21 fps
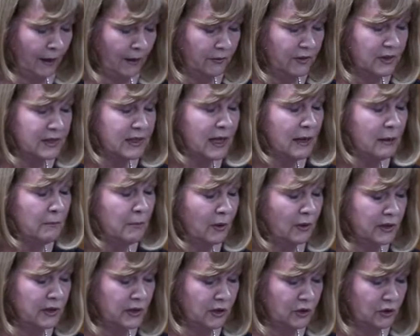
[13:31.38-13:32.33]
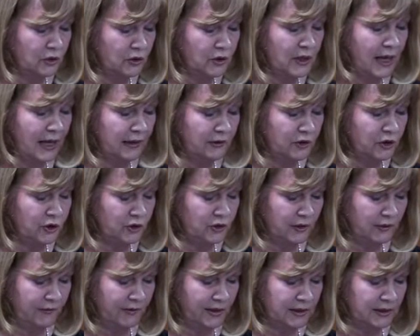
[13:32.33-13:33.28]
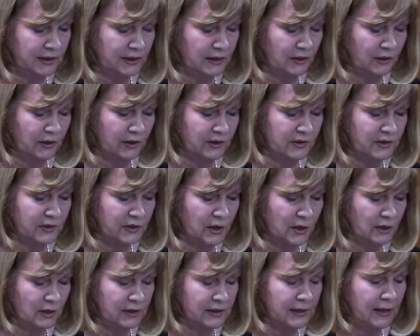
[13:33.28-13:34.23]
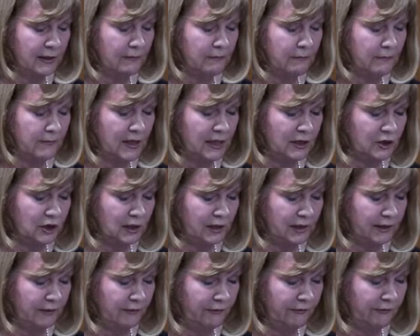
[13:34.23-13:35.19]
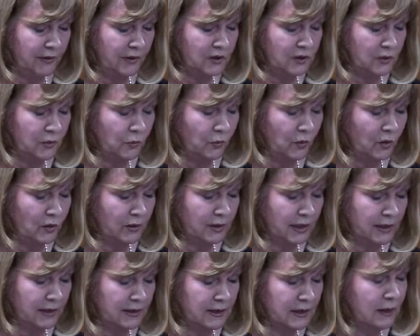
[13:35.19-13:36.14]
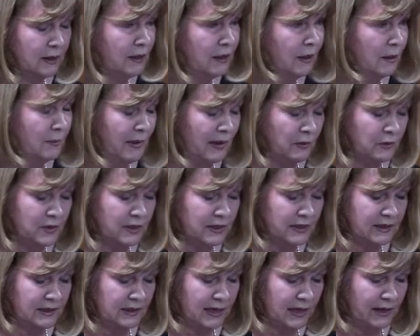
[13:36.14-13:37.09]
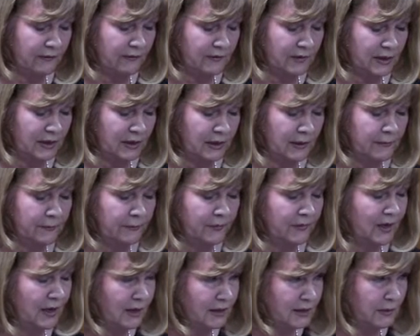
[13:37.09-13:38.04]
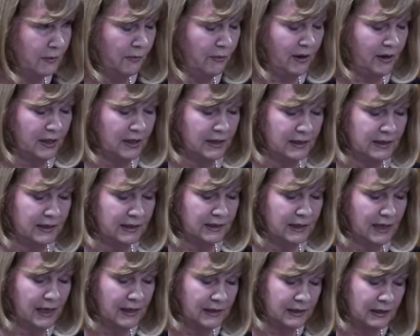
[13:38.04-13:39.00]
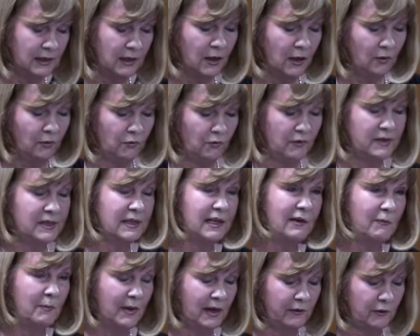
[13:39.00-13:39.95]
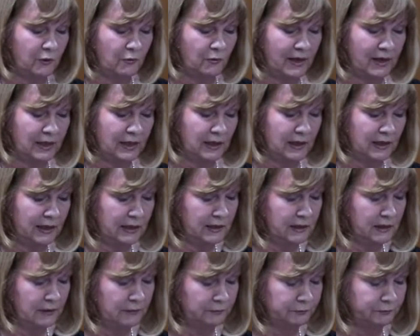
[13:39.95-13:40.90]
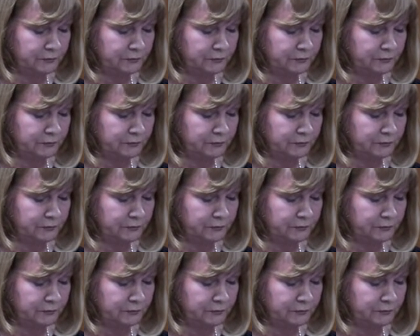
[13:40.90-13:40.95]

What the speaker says: The same bodies could and should have acted on concerns immediately the first warnings about its safety as a pregnancy test were received by the regulator.